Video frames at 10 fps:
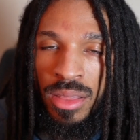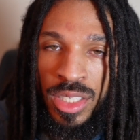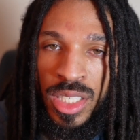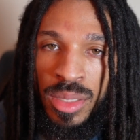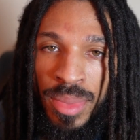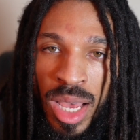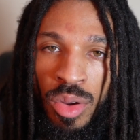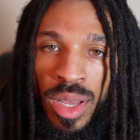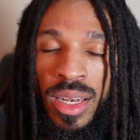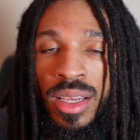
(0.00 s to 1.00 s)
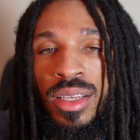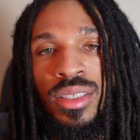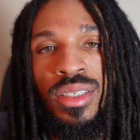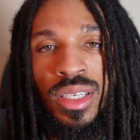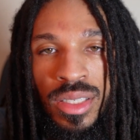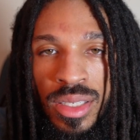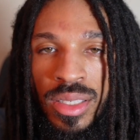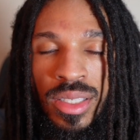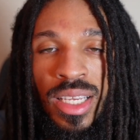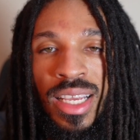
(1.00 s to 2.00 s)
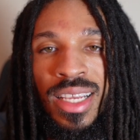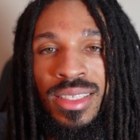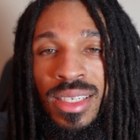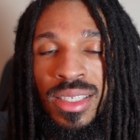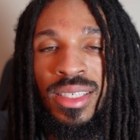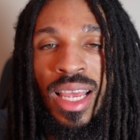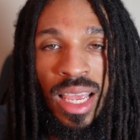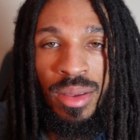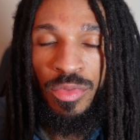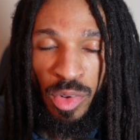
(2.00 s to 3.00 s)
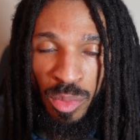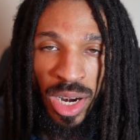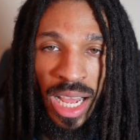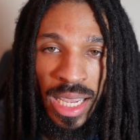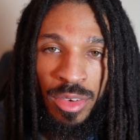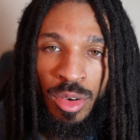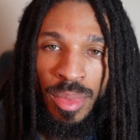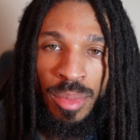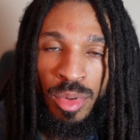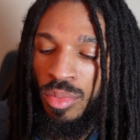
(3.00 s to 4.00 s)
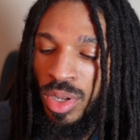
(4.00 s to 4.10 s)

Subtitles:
The smell and the consistency is the same from what I can remember,